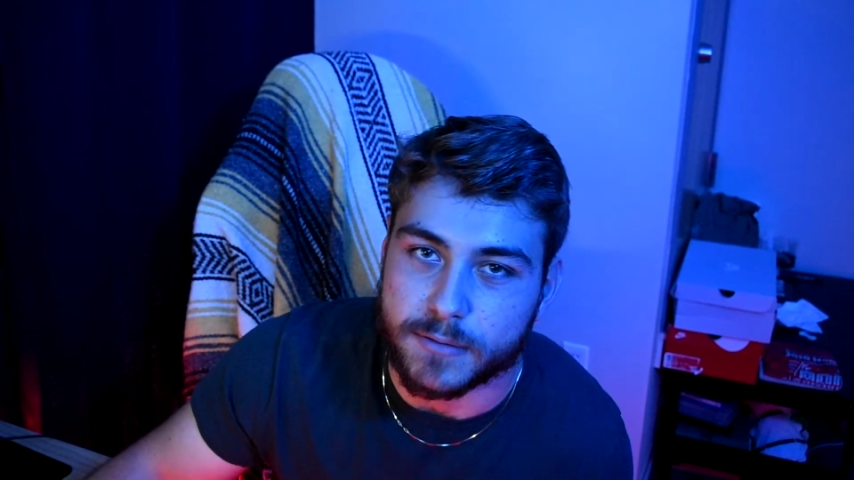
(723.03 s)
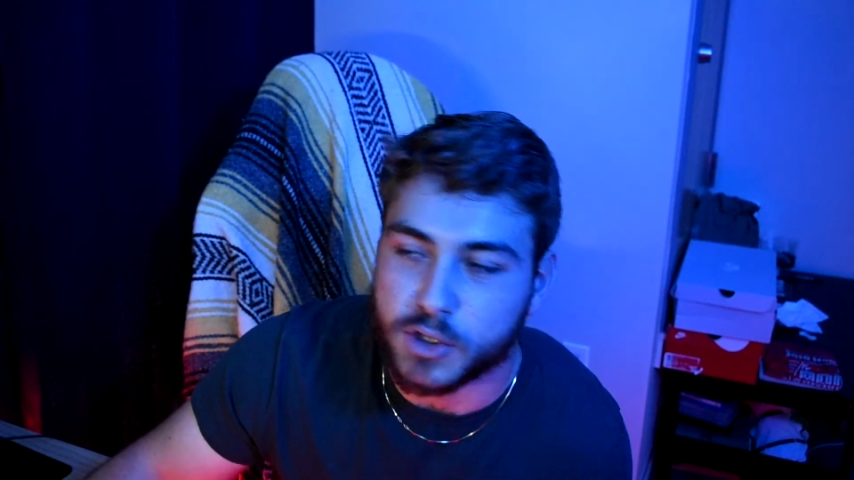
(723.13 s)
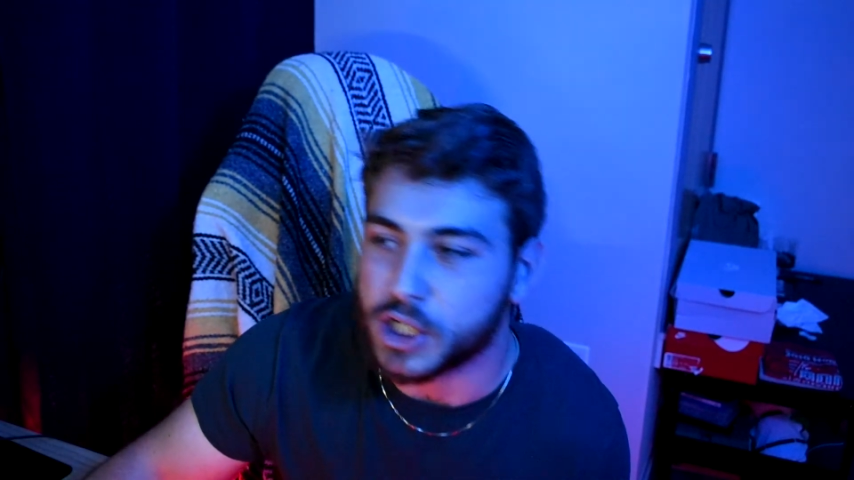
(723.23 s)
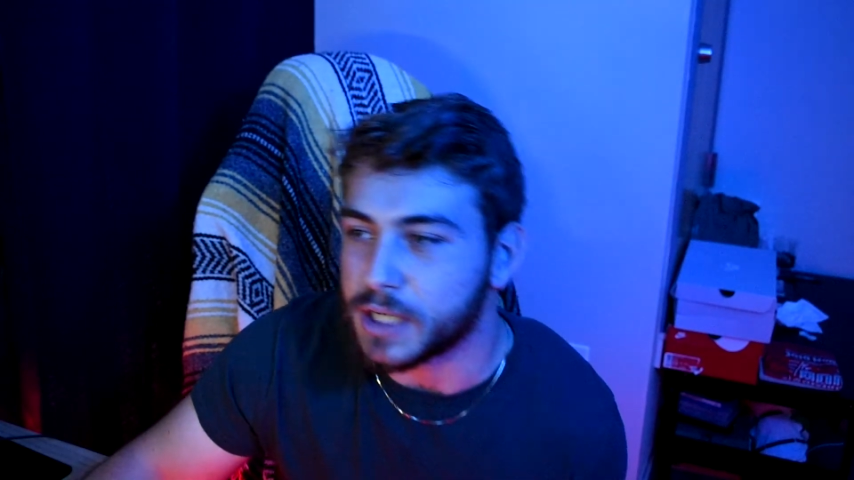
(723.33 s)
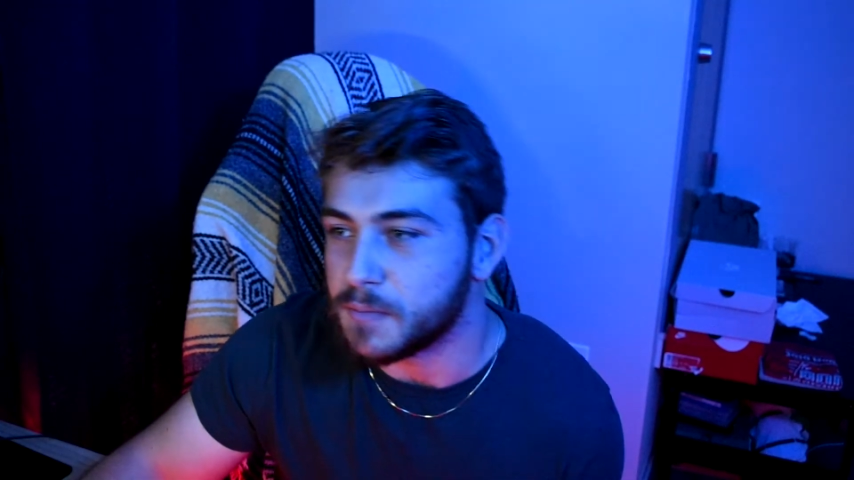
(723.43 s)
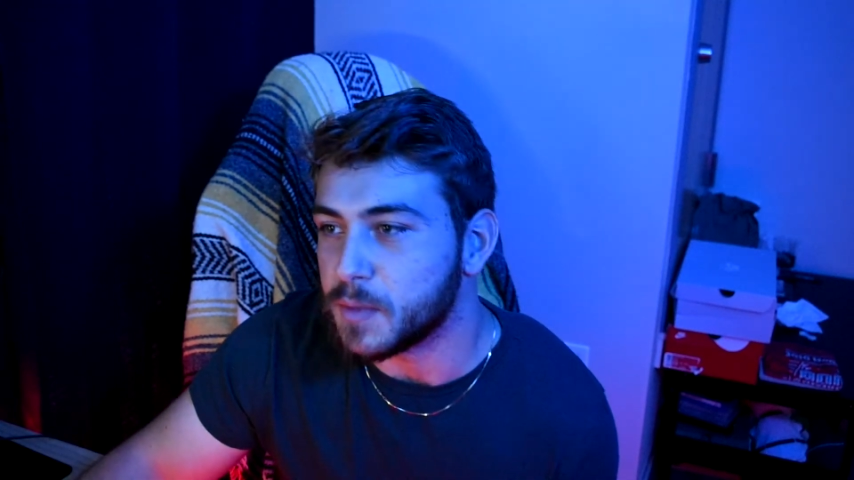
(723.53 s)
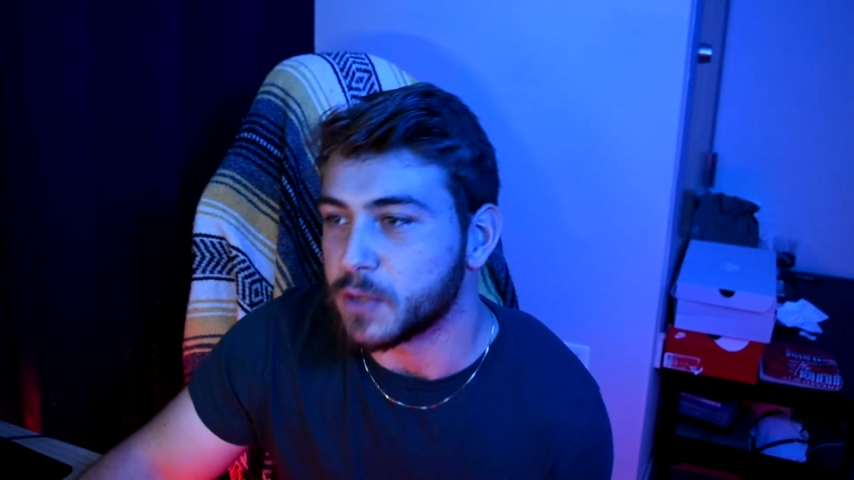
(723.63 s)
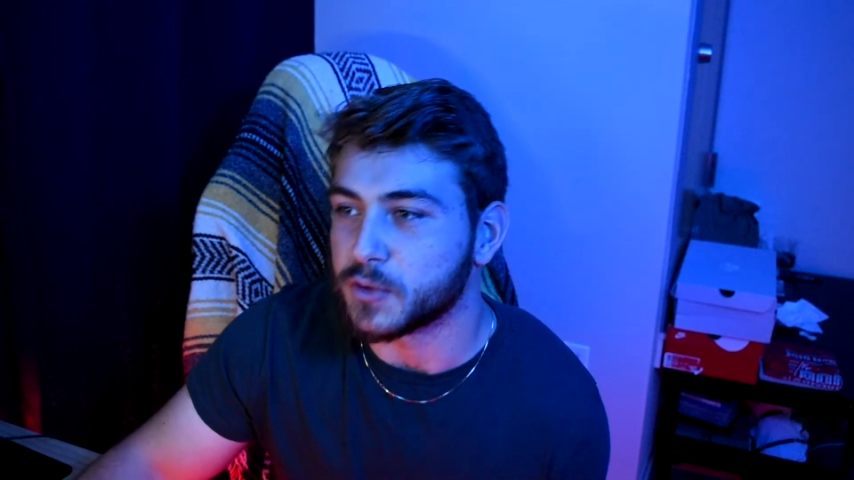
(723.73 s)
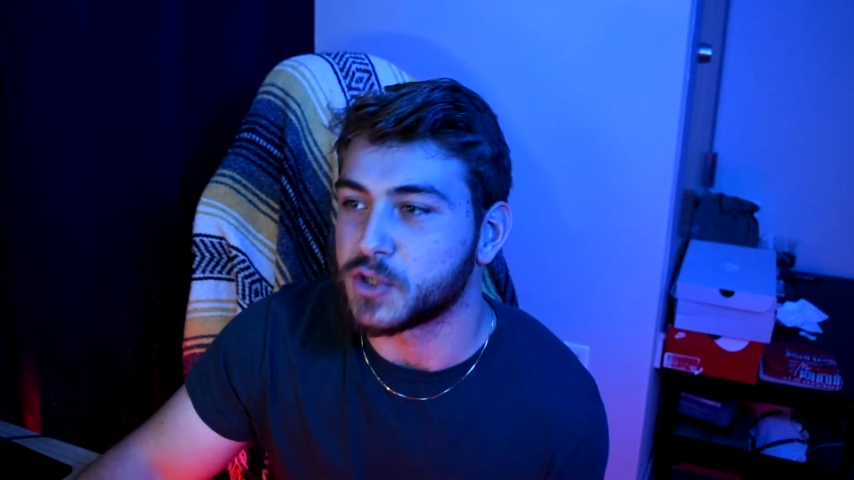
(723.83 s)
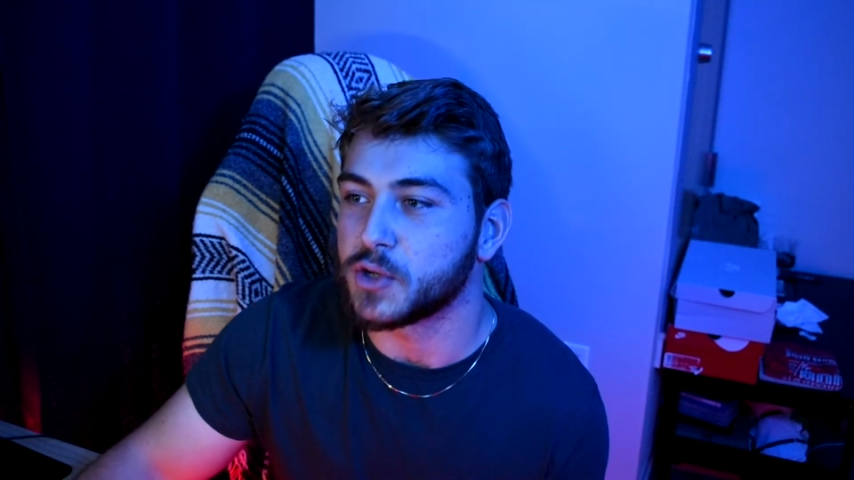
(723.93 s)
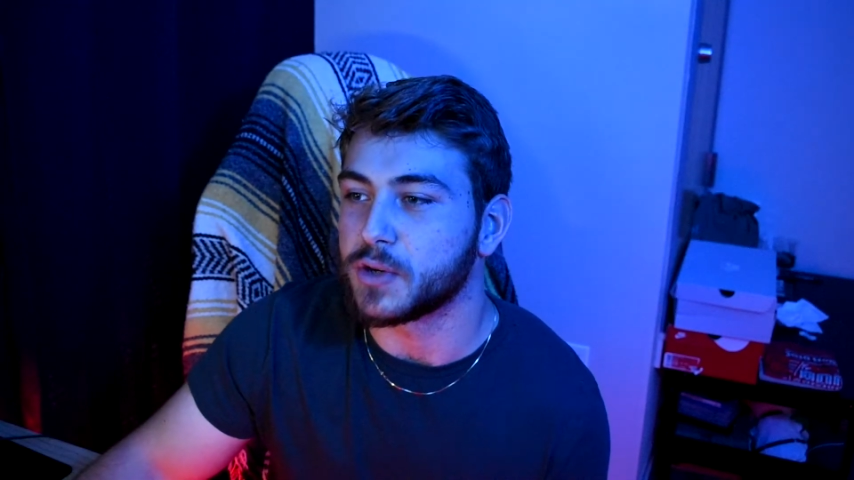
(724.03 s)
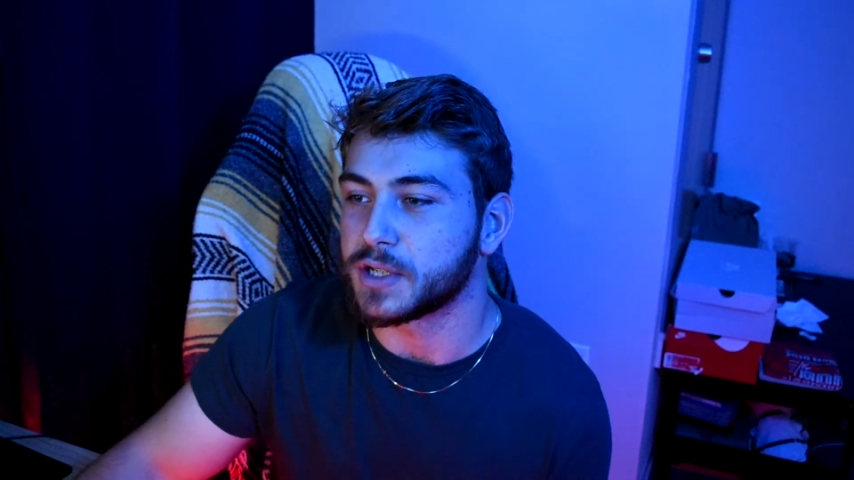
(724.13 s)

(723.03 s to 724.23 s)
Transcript: Cheat meals, so to